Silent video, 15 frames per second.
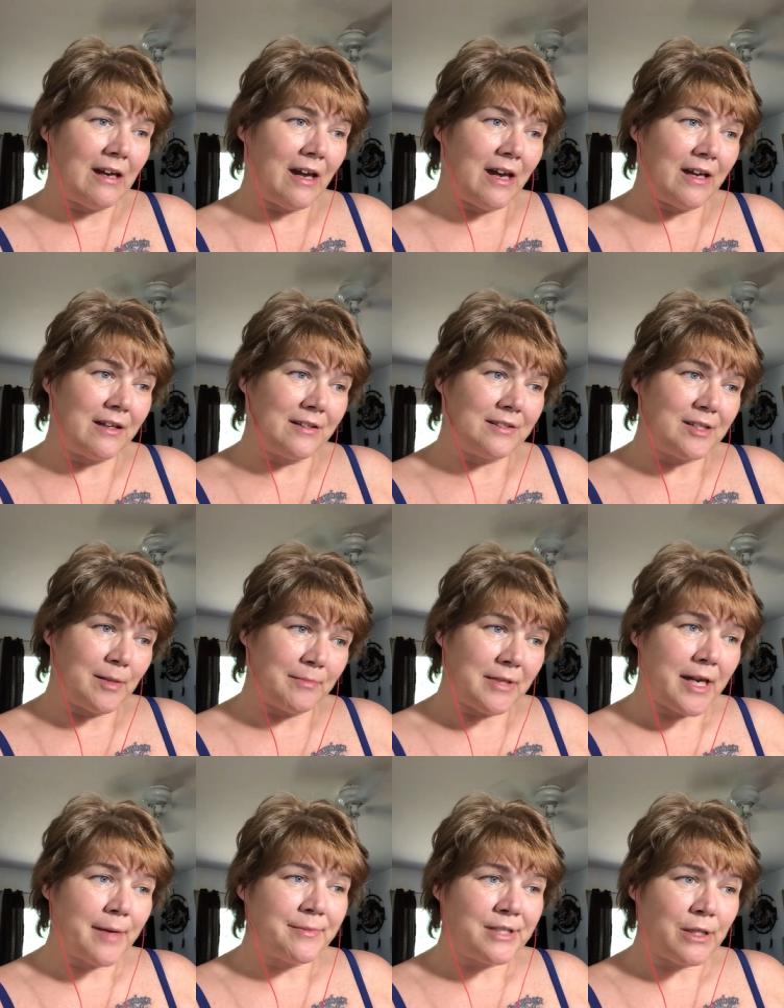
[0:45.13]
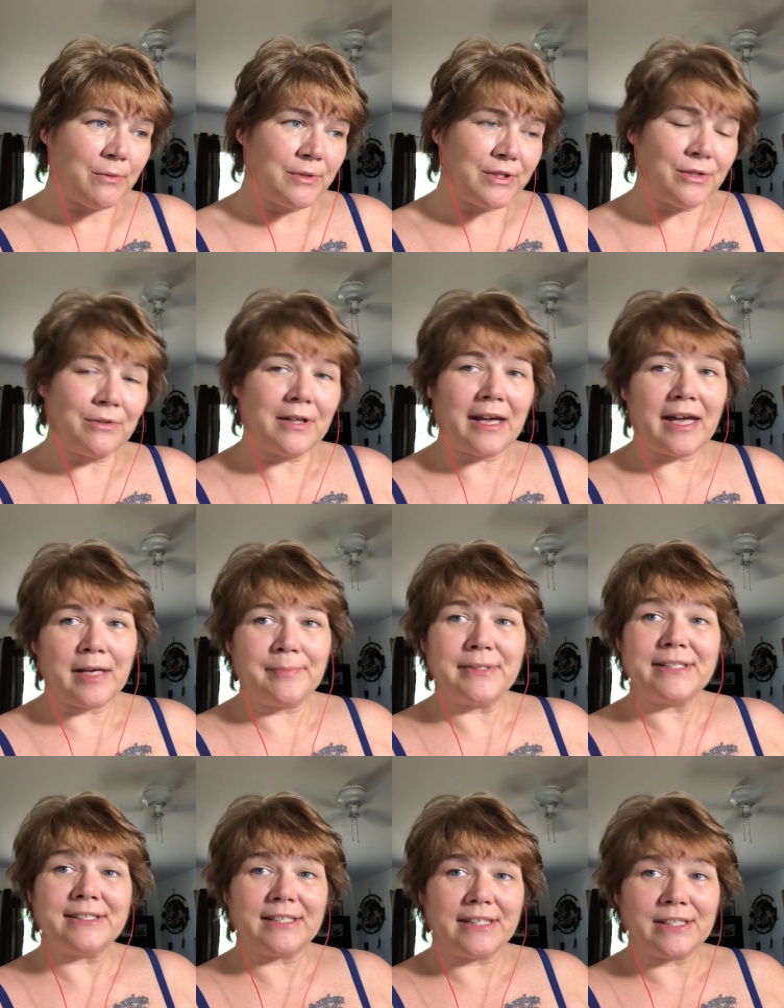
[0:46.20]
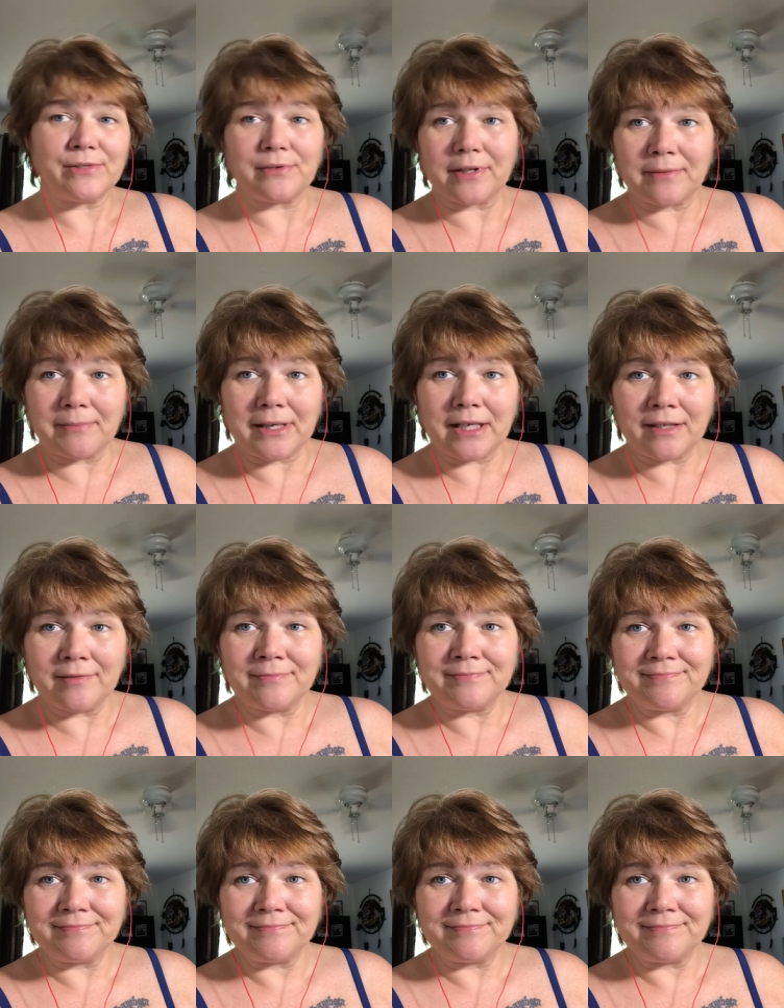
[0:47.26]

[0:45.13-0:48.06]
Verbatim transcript: and sometimes he would do the ABCs with me